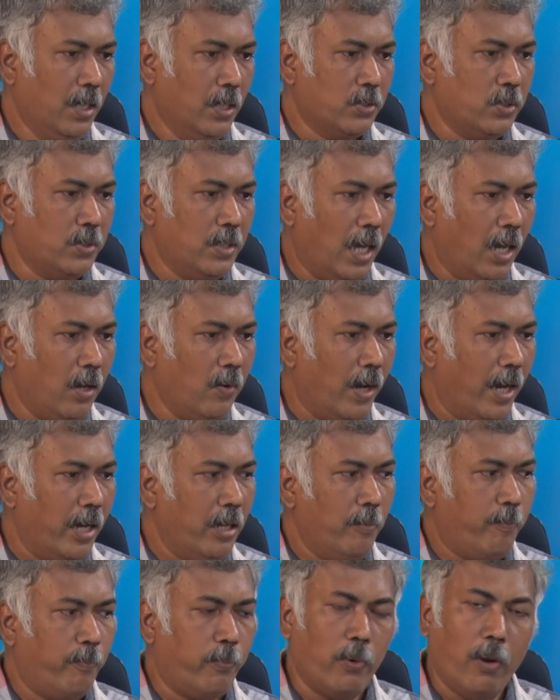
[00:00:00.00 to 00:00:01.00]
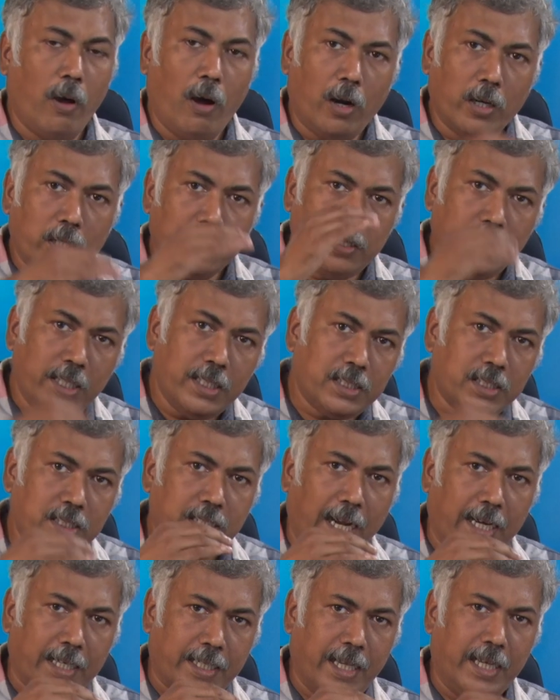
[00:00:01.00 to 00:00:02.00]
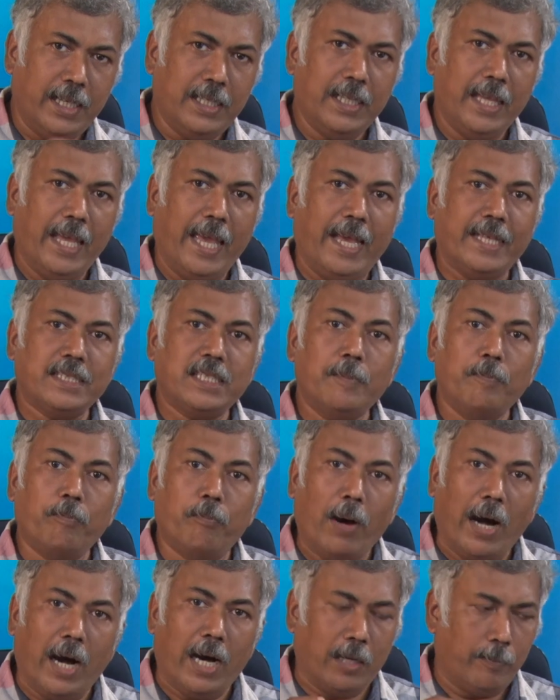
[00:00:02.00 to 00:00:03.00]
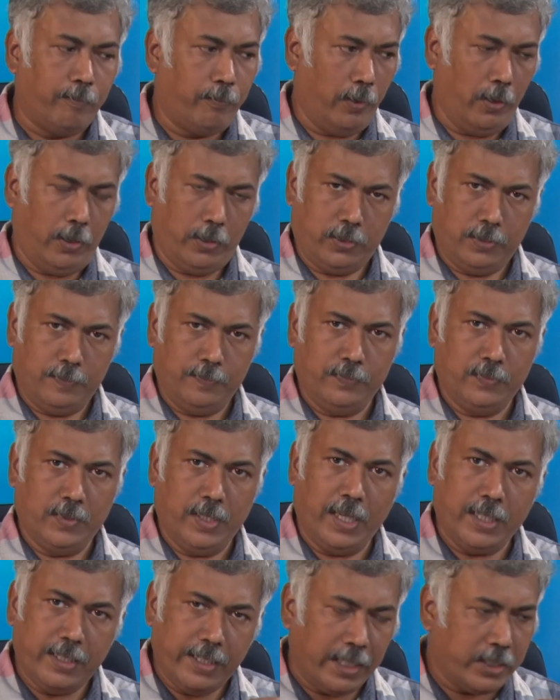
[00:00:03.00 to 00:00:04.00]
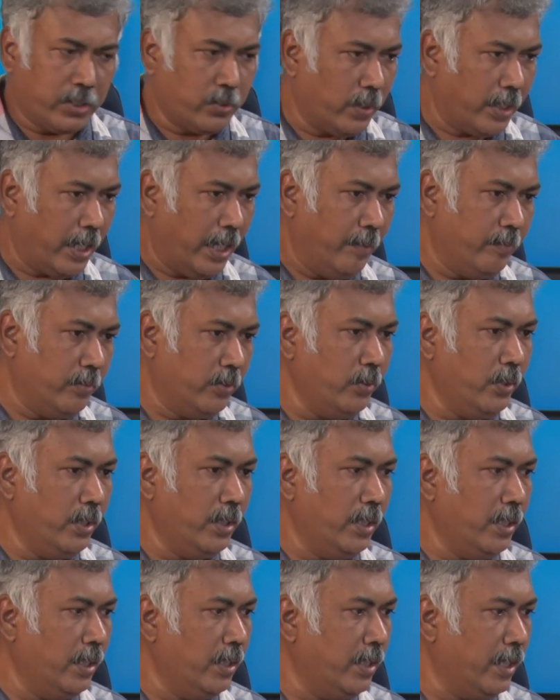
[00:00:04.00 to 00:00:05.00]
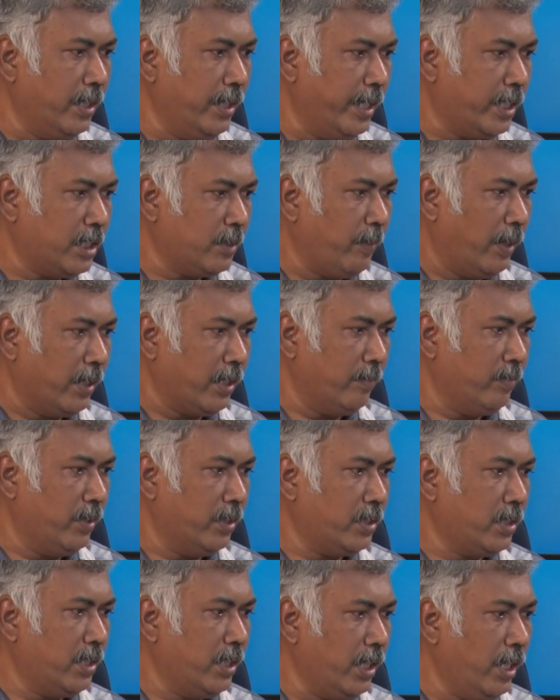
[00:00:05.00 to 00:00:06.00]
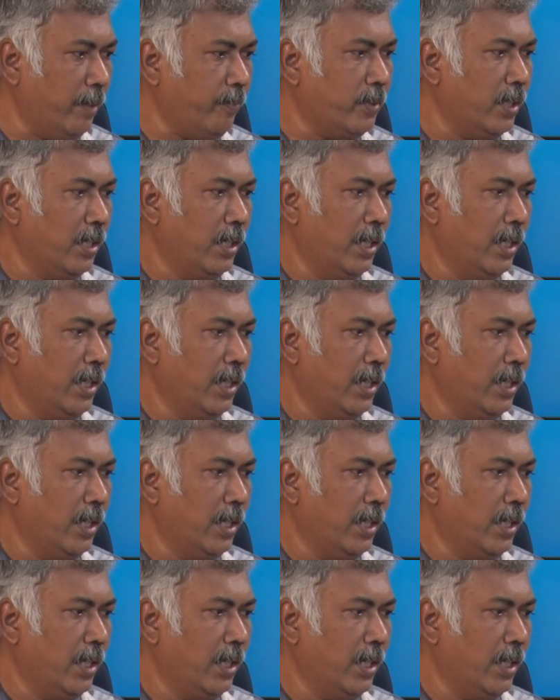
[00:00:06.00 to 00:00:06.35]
So, now I will plot these data as a bar plot and that is what I am doing in the next part of the script.